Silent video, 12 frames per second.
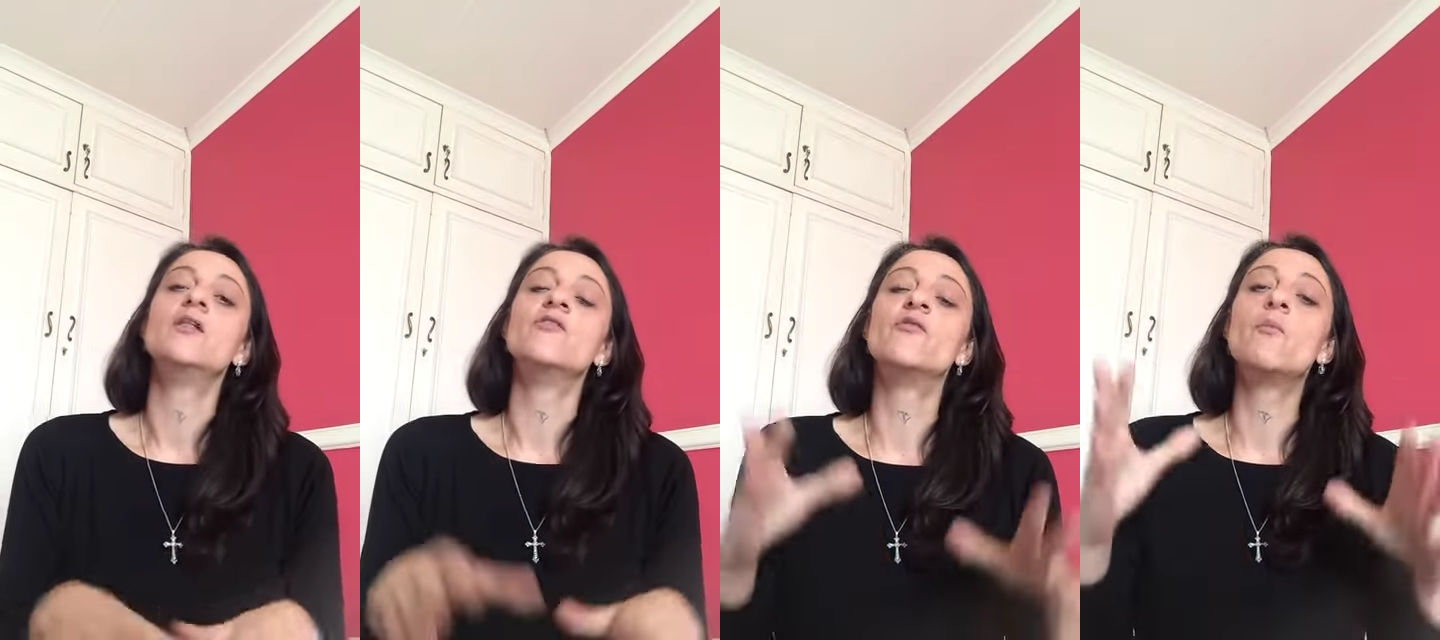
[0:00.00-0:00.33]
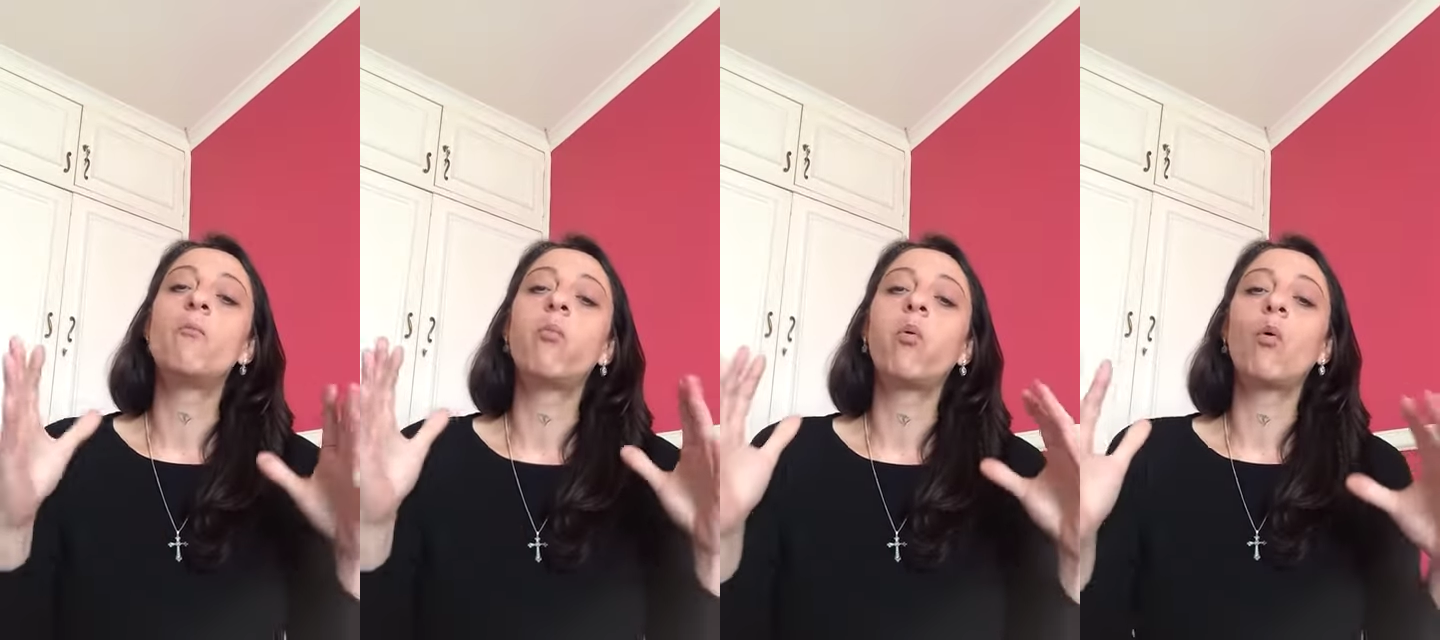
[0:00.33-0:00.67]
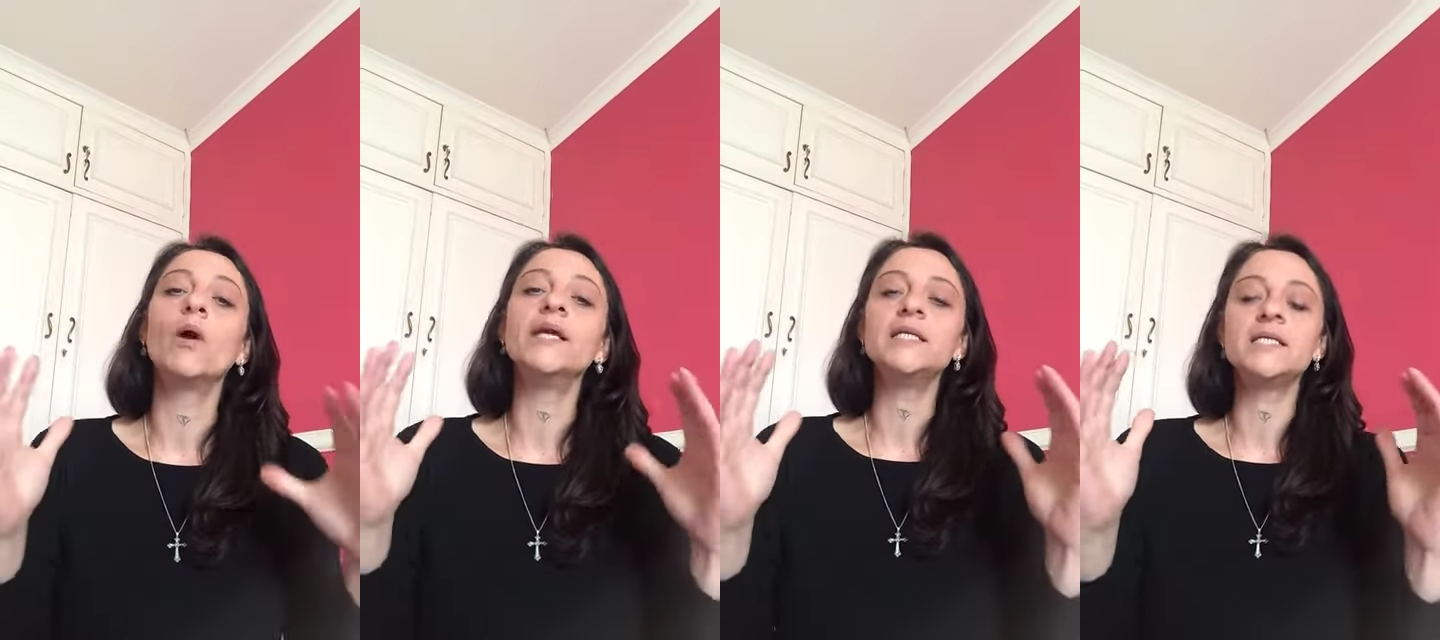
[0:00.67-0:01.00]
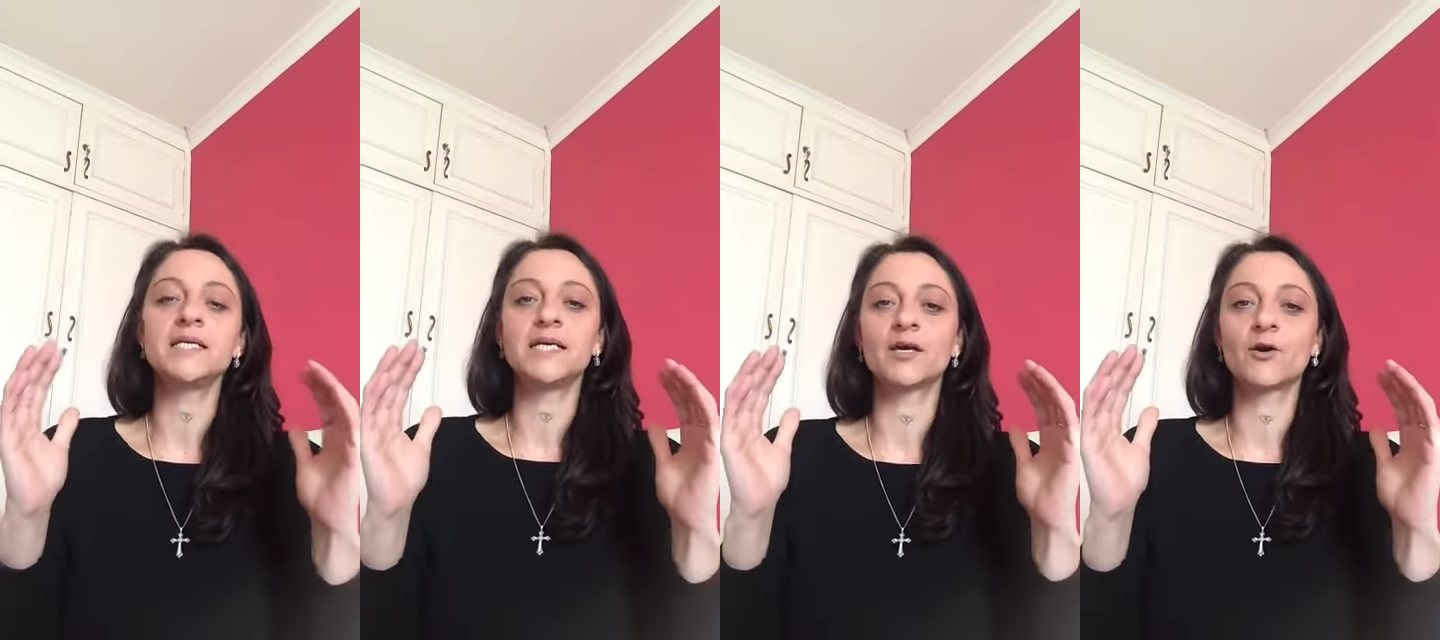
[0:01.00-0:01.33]
The point
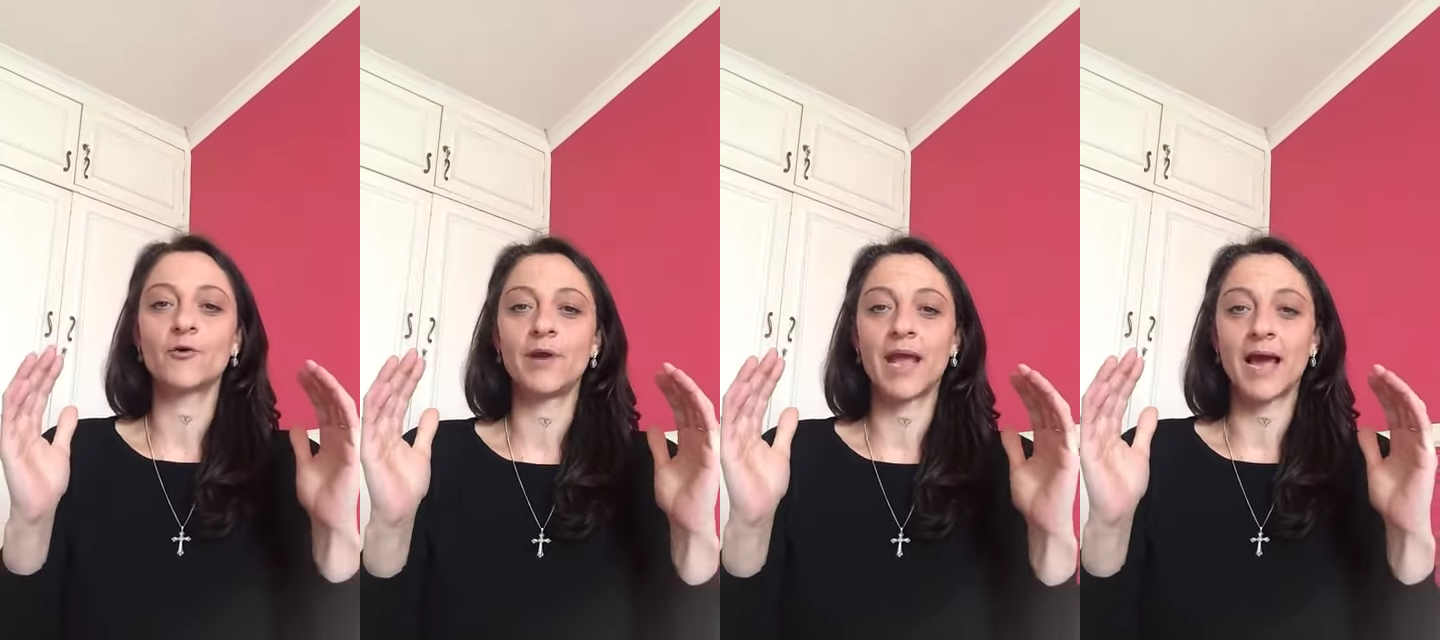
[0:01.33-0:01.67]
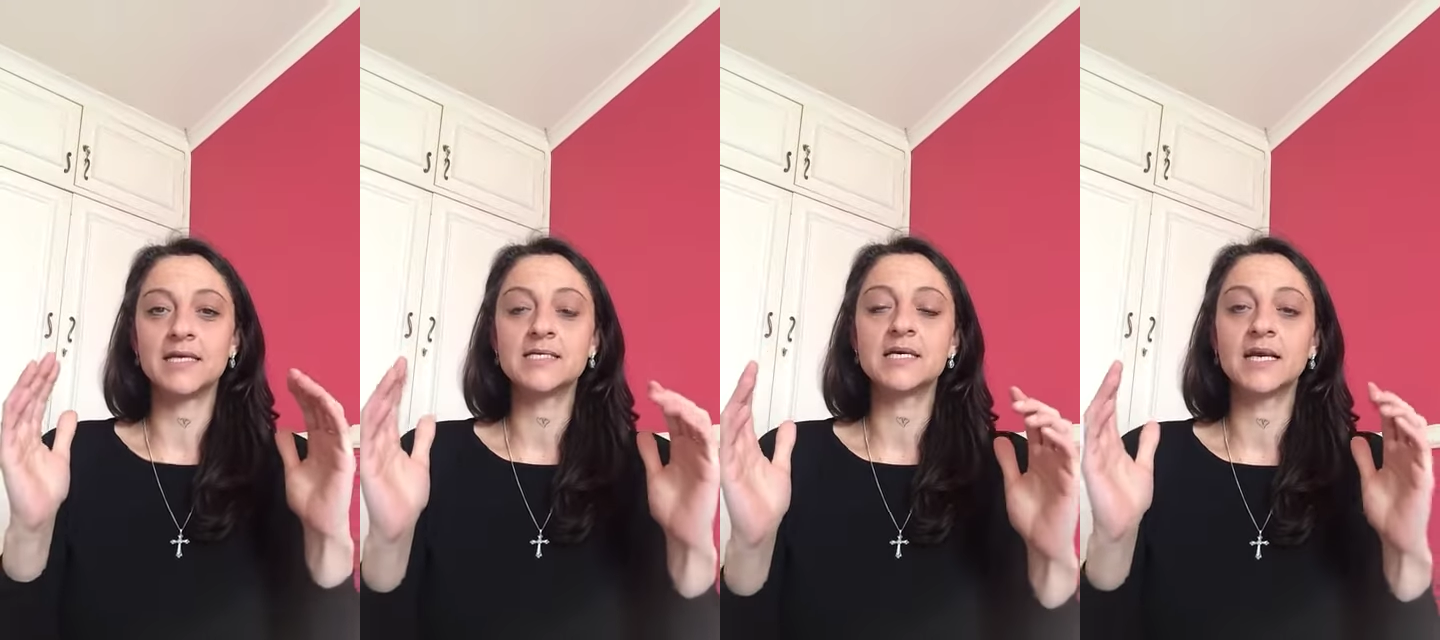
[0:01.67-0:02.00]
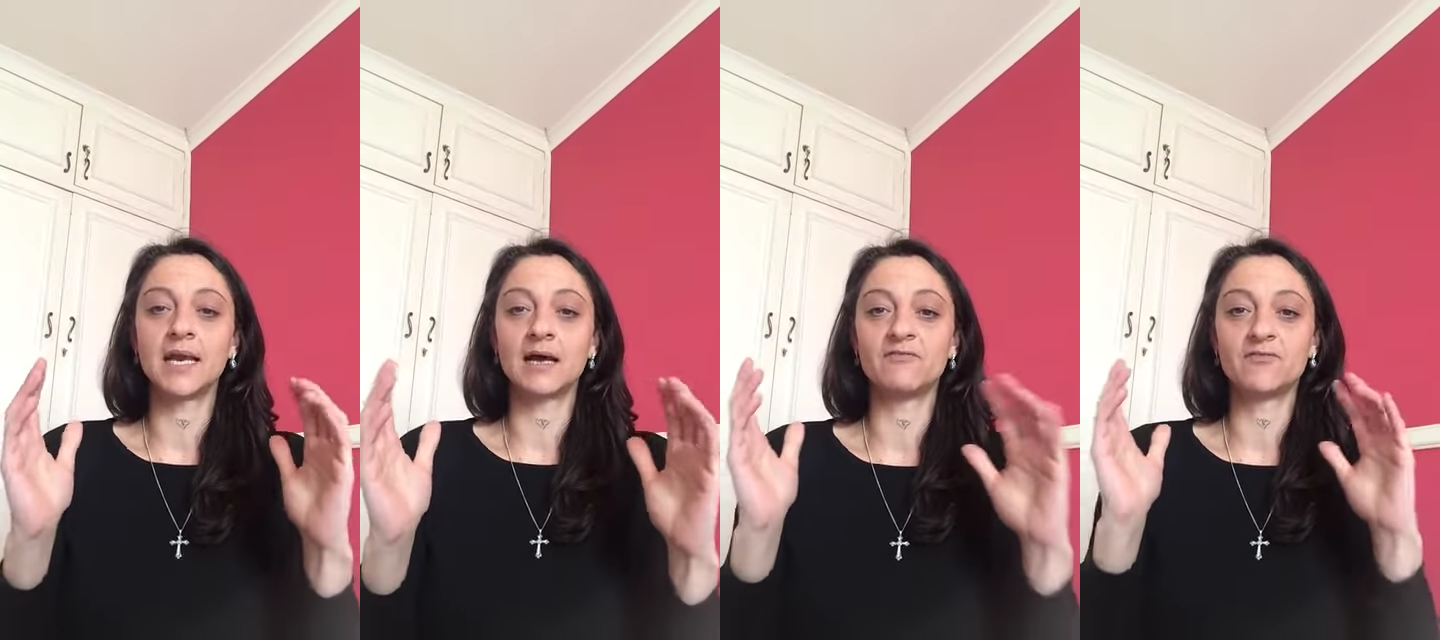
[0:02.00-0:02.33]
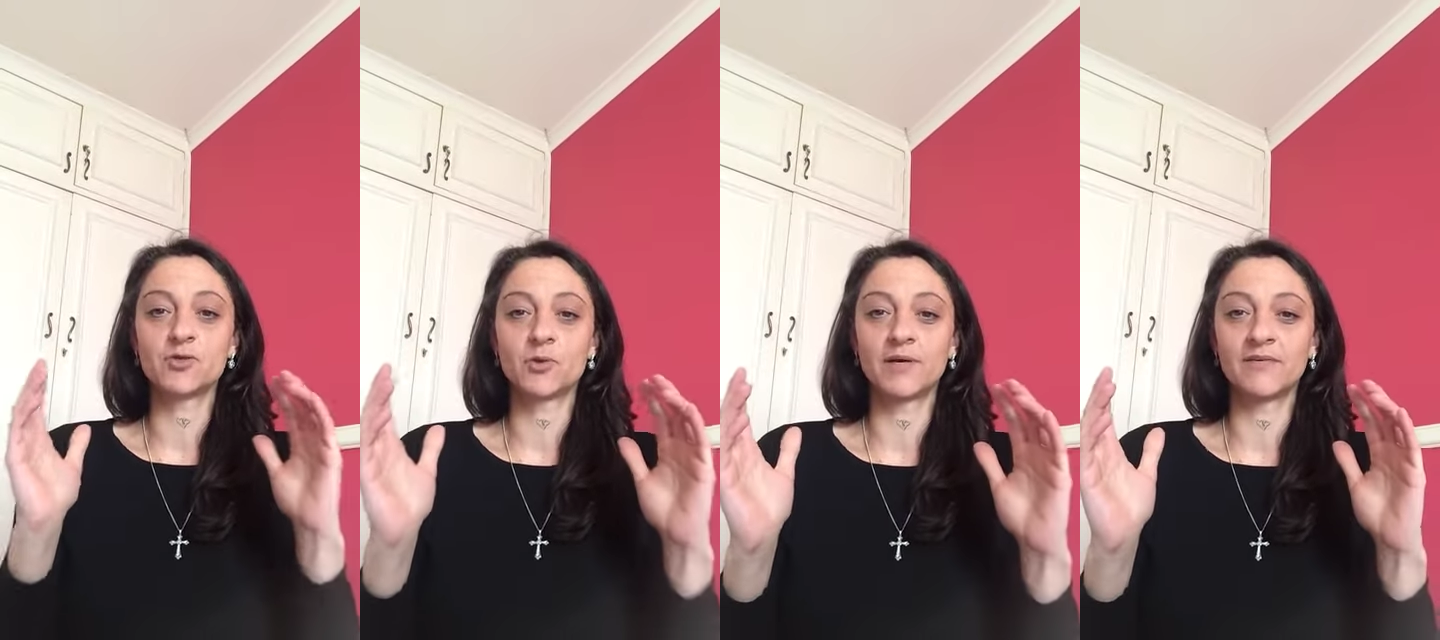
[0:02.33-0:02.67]
in a creating love
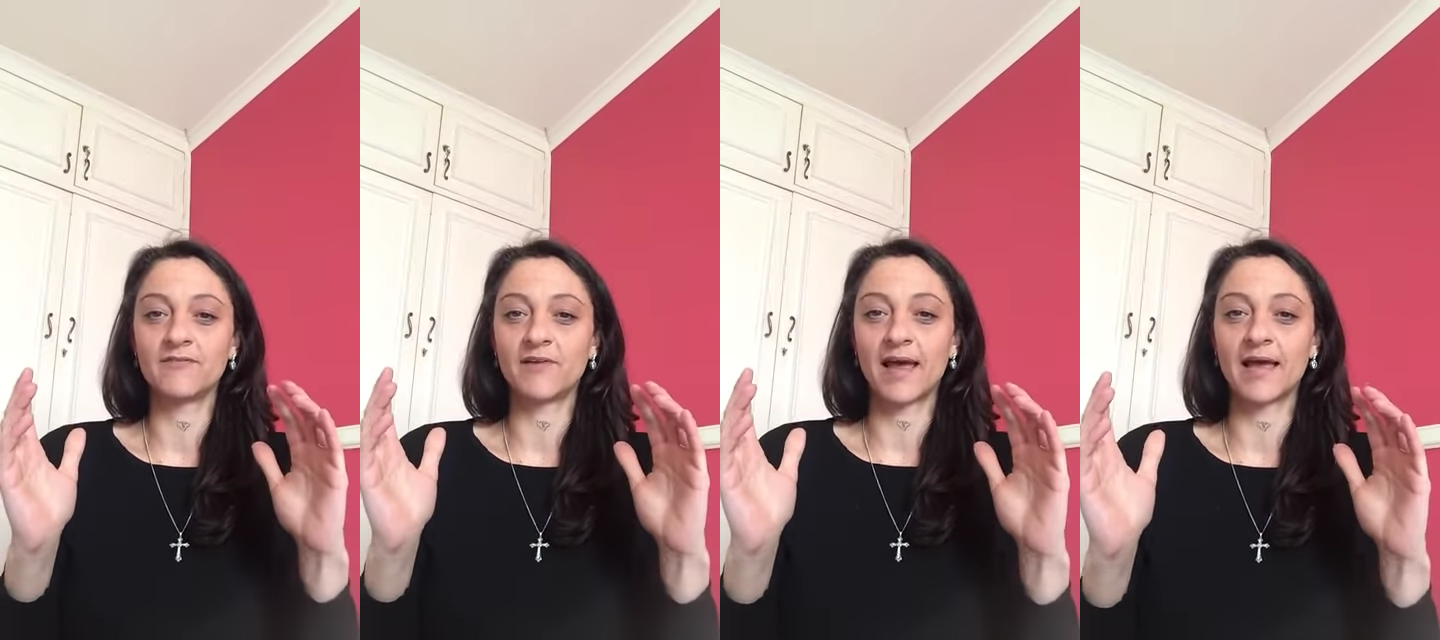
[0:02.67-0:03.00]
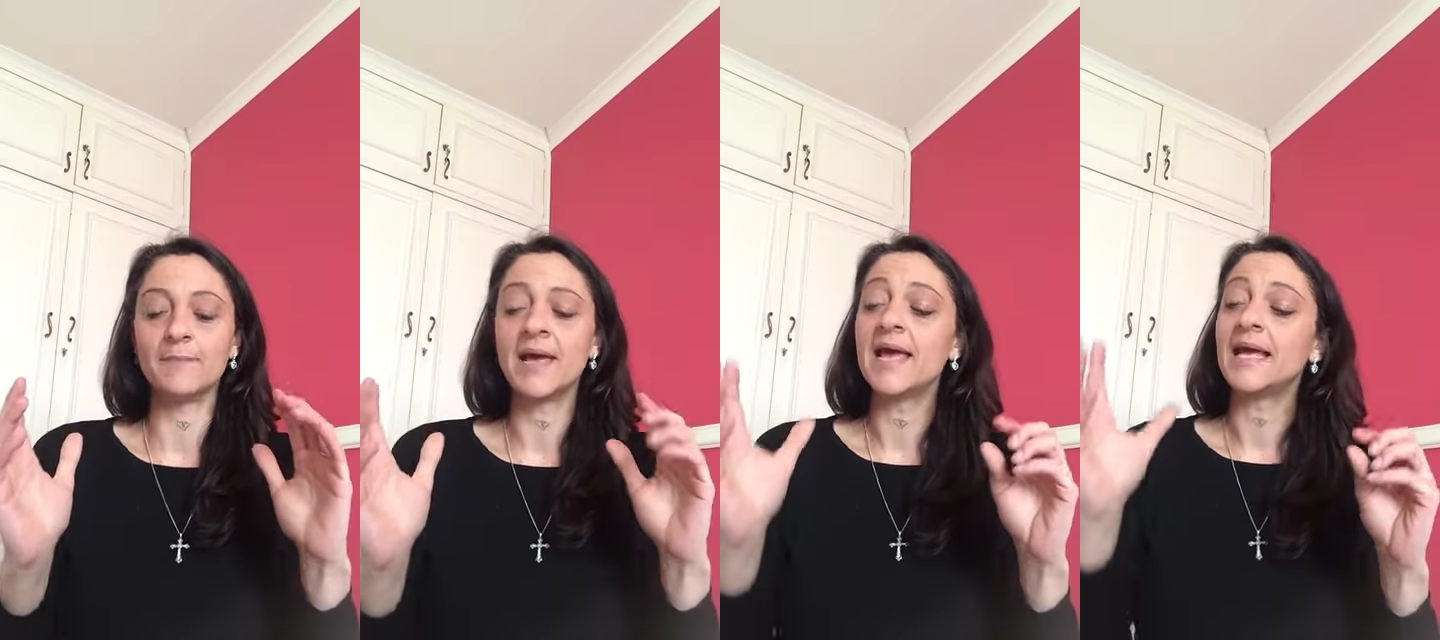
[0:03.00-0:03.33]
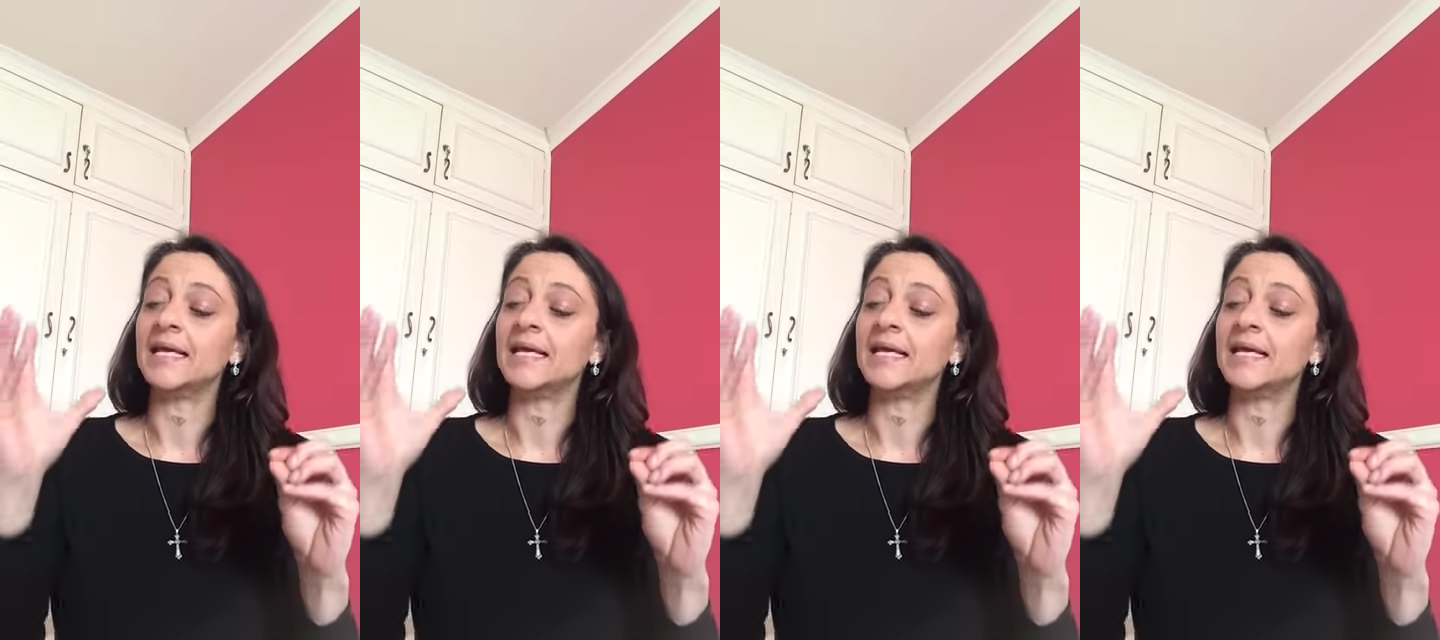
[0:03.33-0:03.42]
twin flame